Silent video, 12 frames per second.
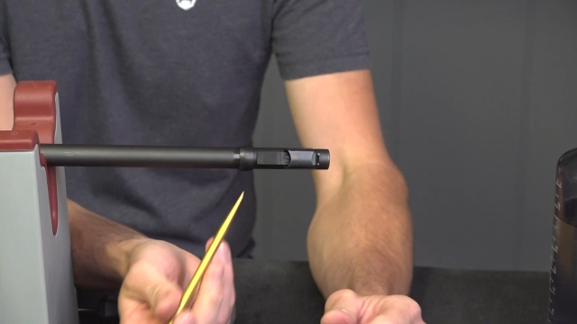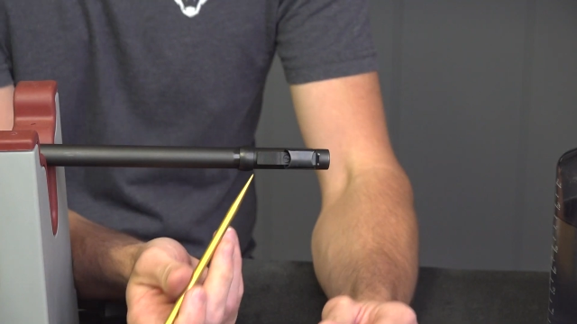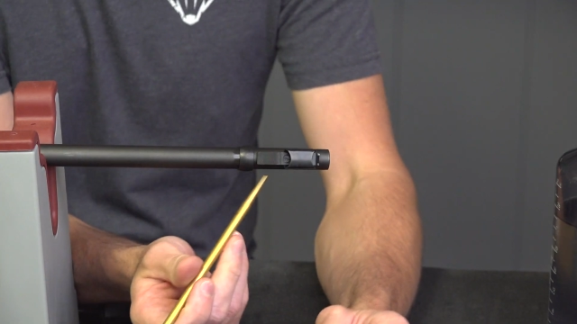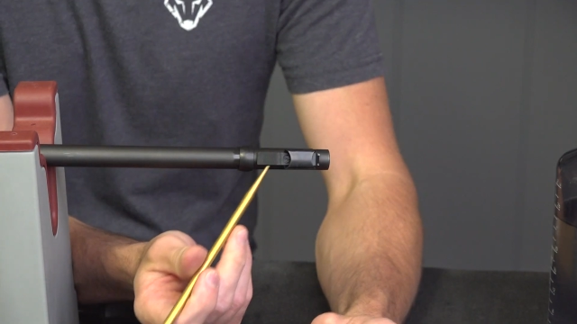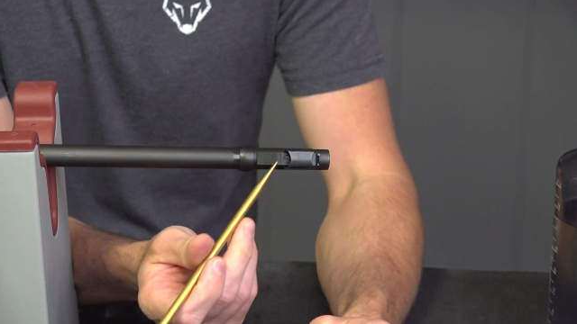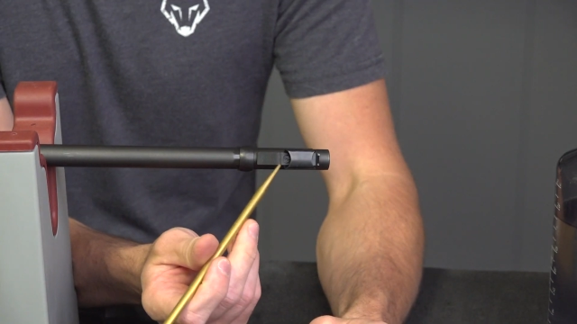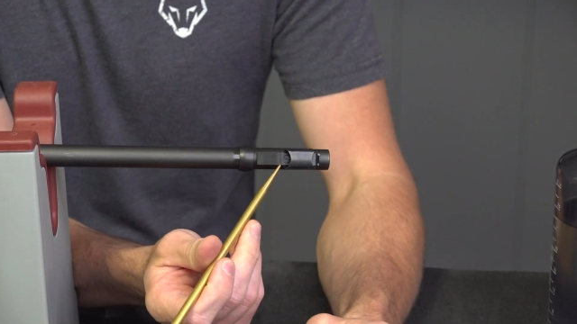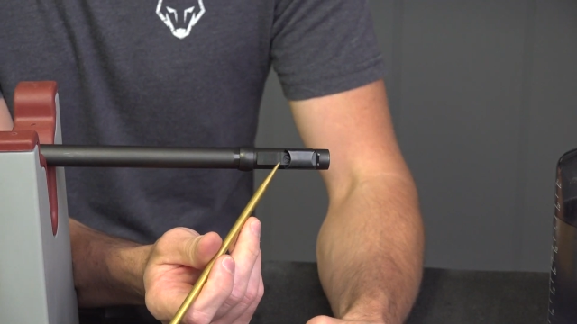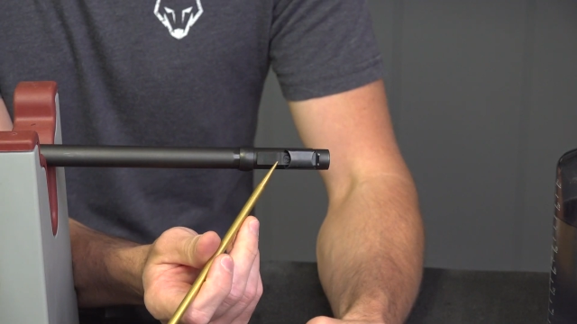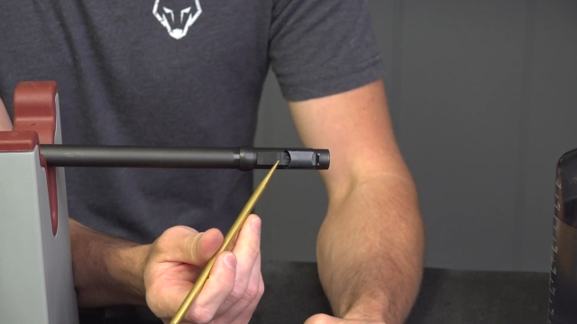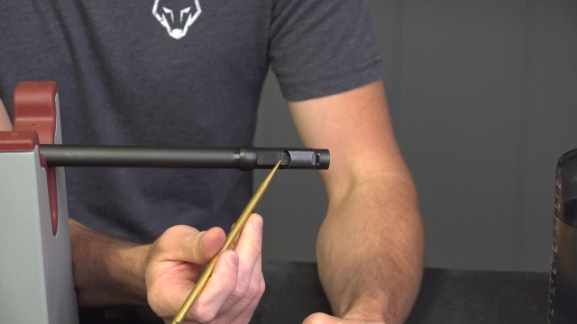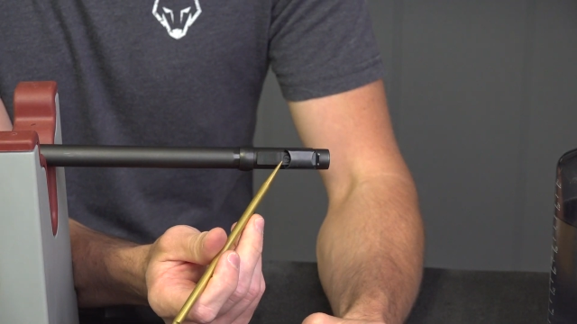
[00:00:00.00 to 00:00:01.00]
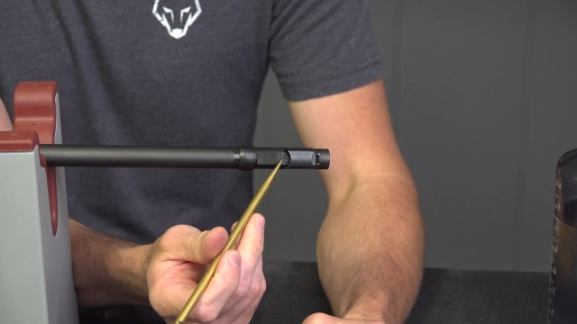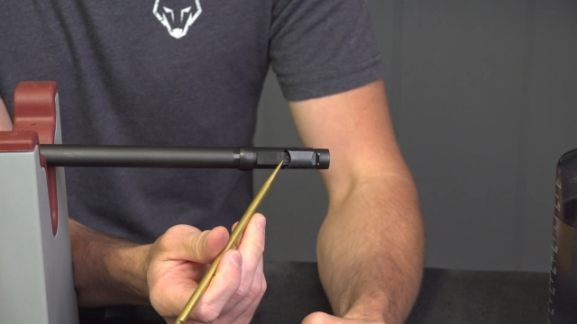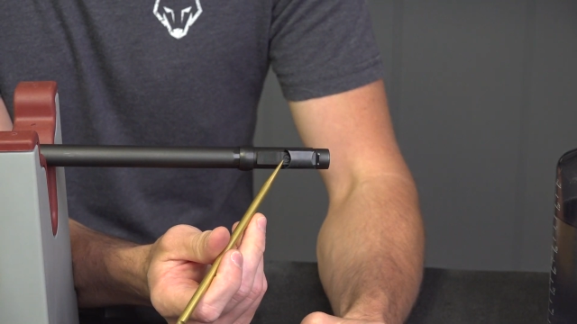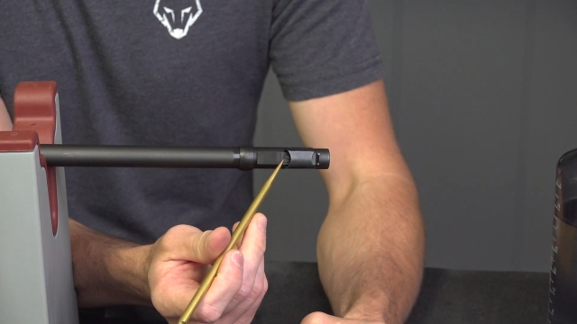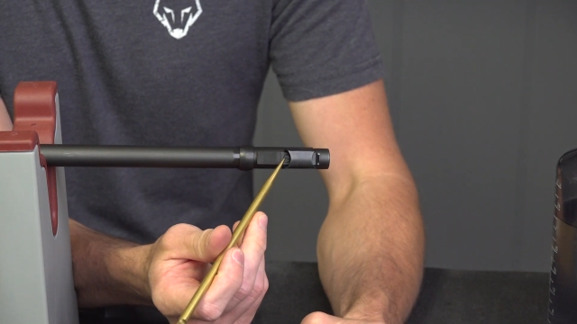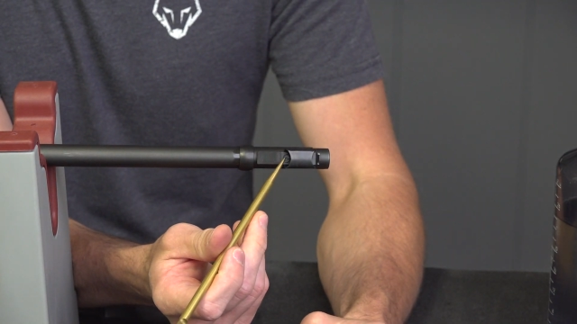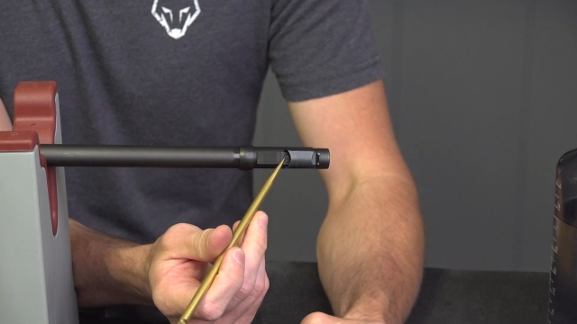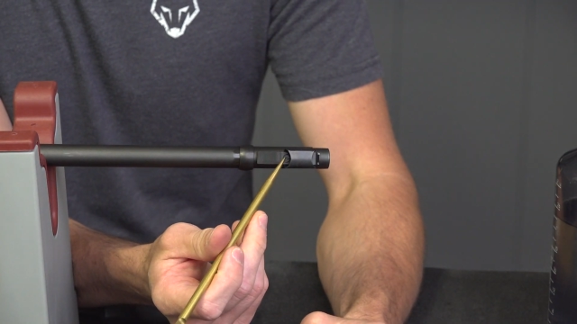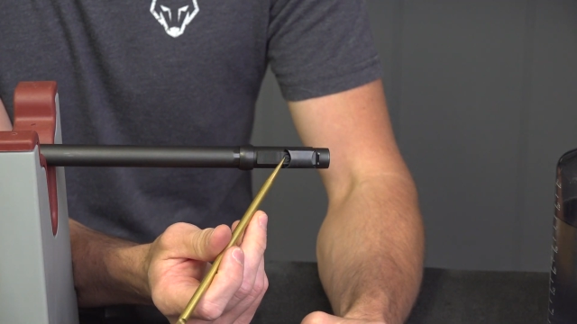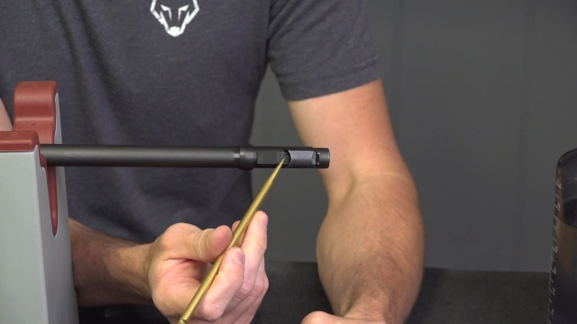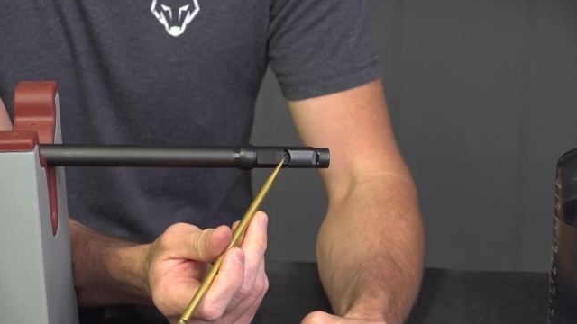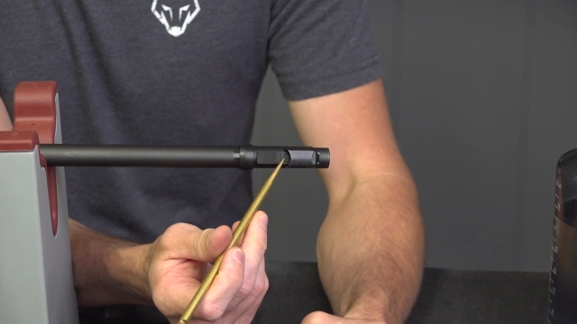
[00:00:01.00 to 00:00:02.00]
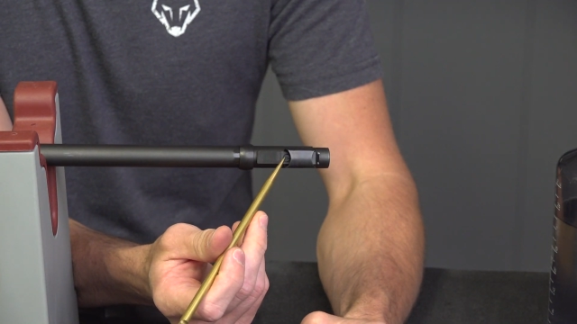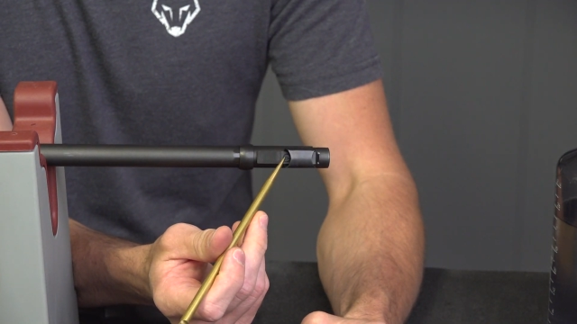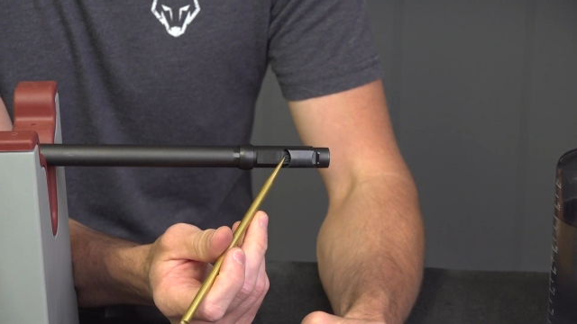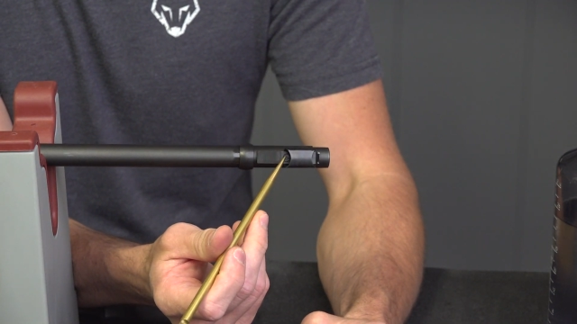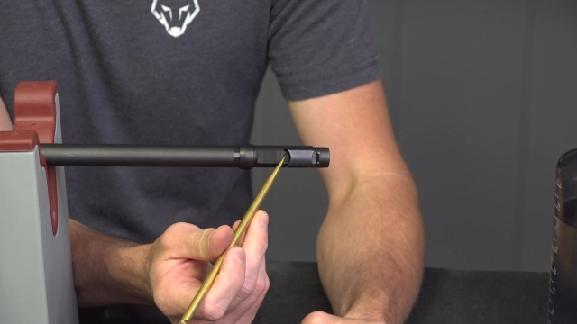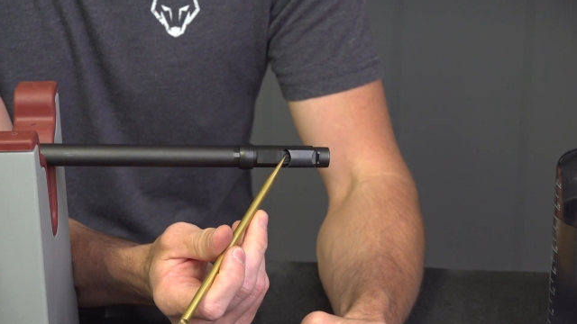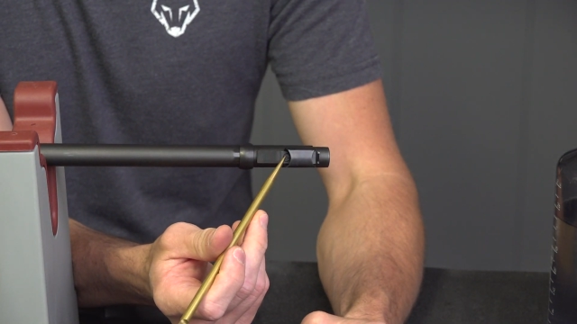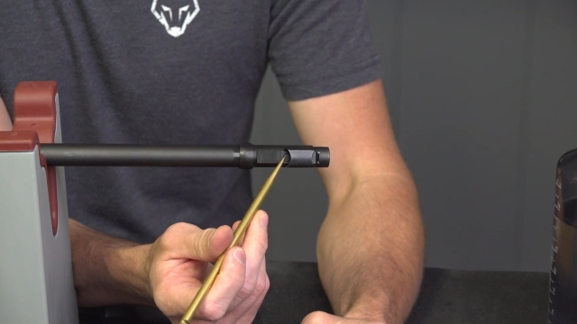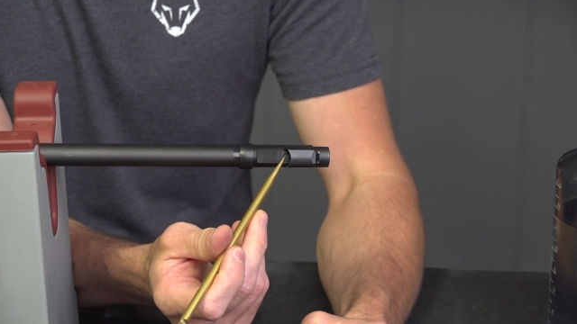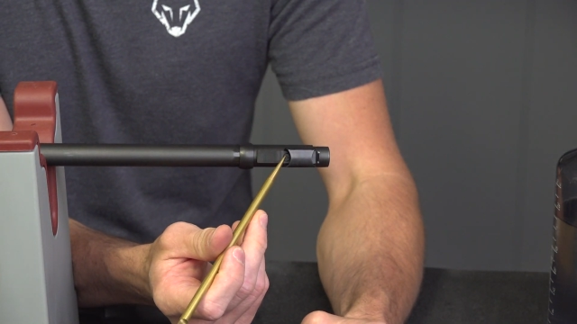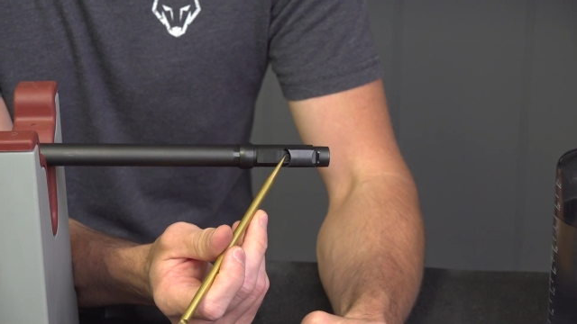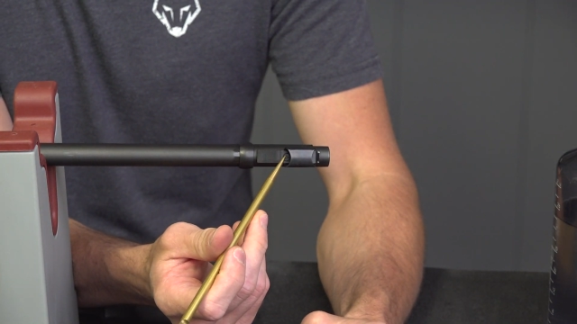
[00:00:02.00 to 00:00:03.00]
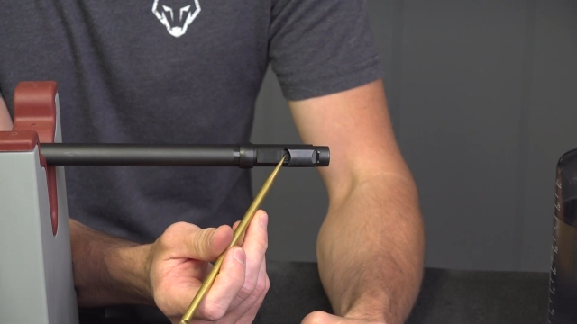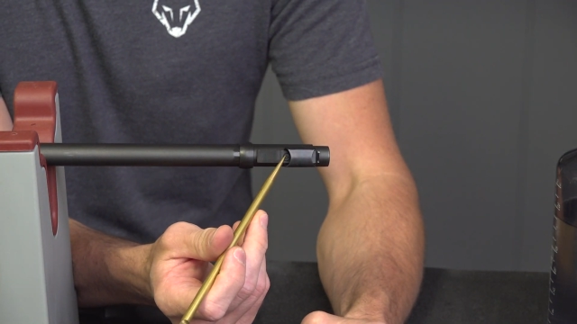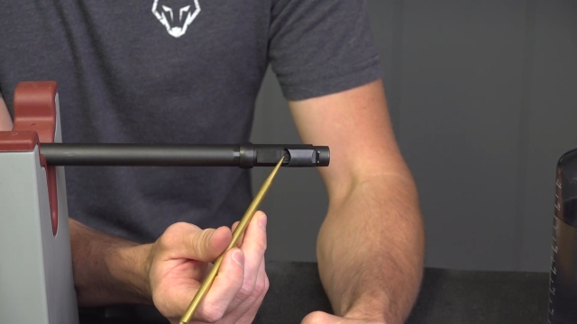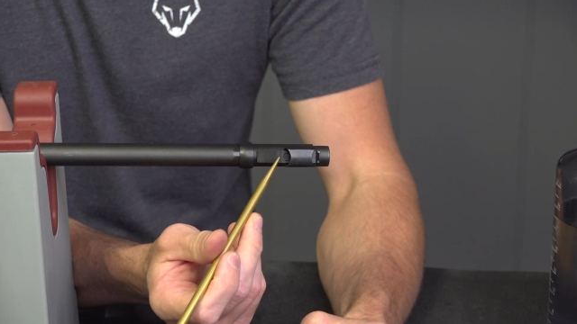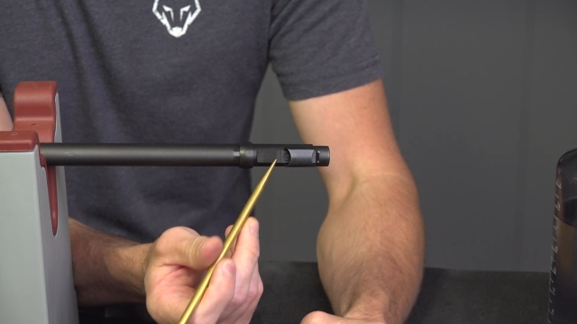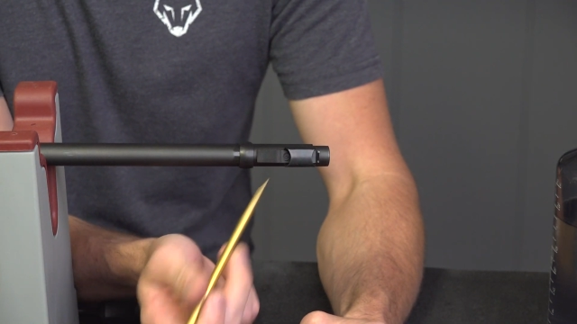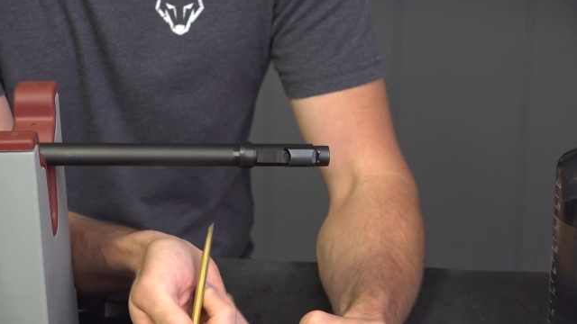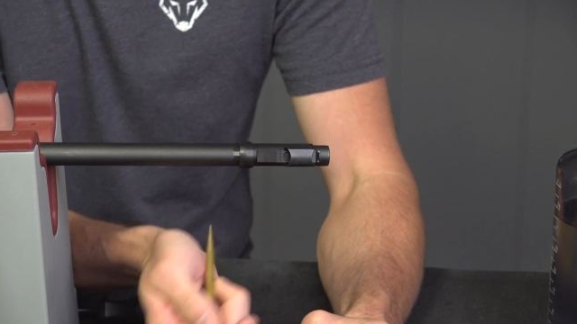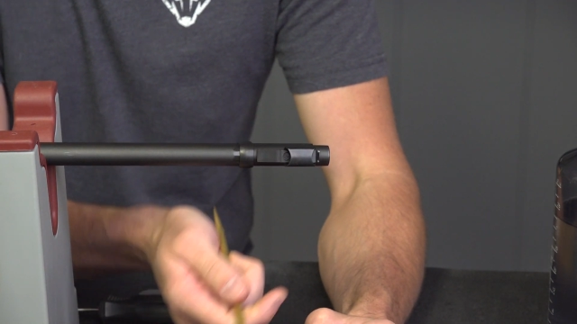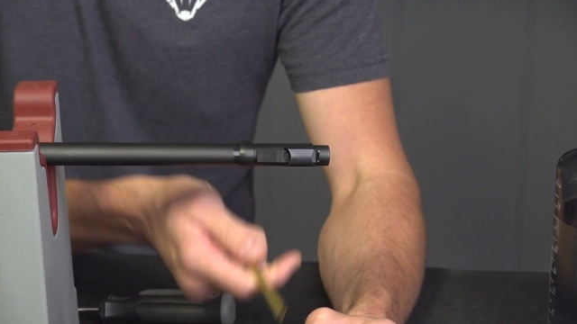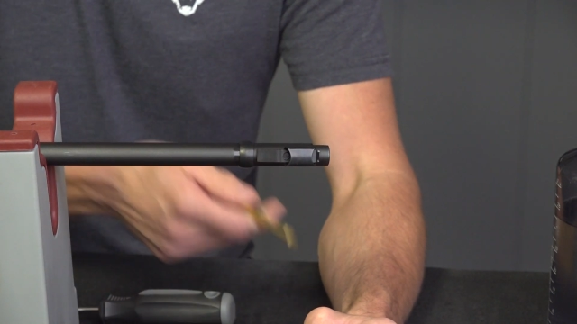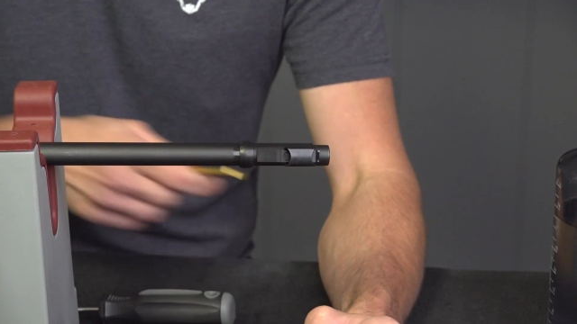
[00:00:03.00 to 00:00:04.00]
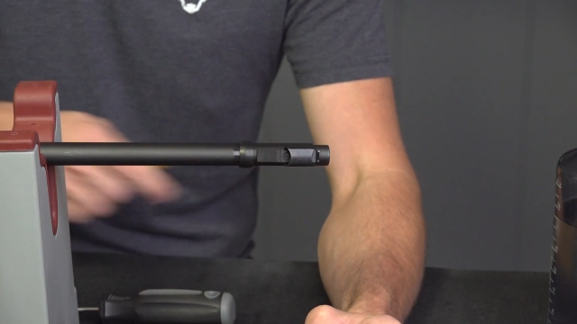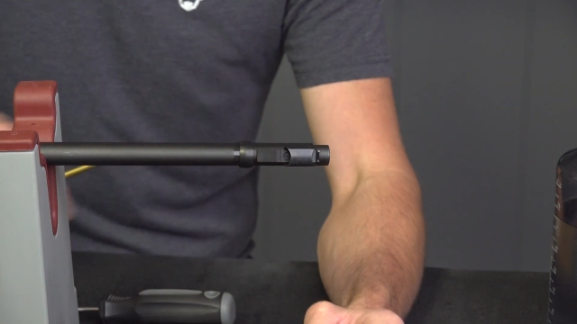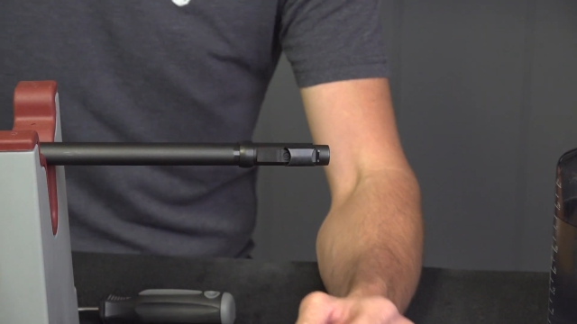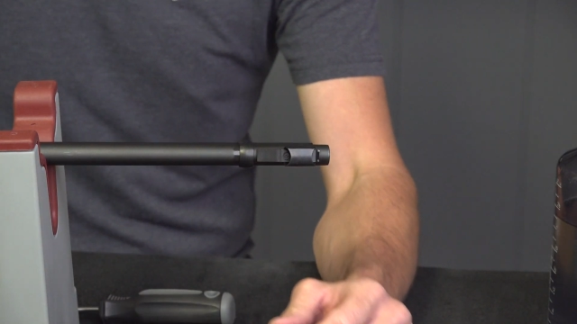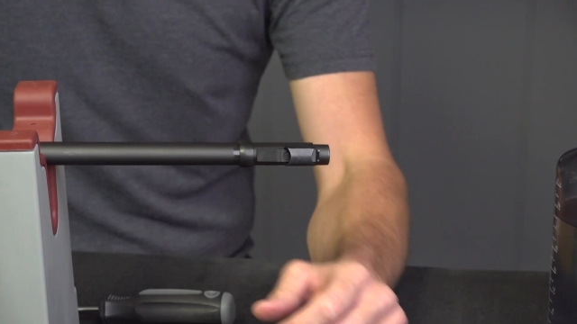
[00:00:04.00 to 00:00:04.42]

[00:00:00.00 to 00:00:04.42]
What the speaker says: Nobody's mouth can be seen.